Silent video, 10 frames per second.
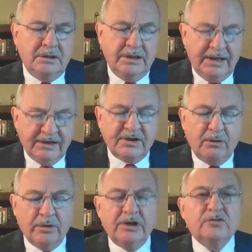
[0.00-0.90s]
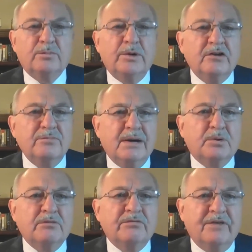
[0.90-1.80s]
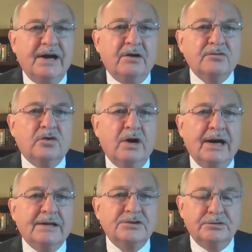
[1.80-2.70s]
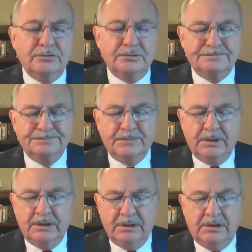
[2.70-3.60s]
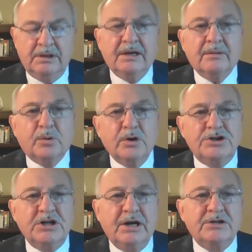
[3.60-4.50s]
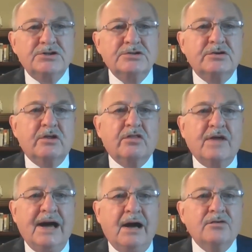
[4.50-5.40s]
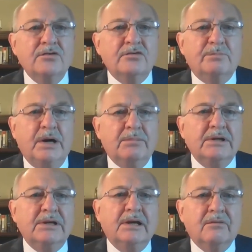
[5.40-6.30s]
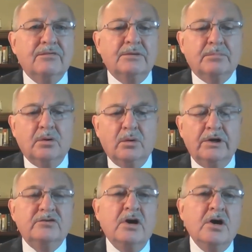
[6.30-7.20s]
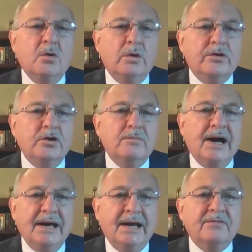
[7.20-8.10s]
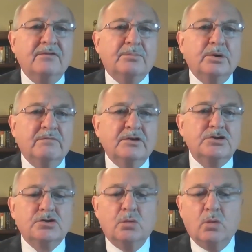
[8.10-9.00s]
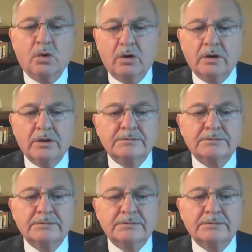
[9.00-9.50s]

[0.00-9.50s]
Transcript: Next, I want to express my profound gratitude and appreciation to the thousands of public health employees with whom I had the privilege to work.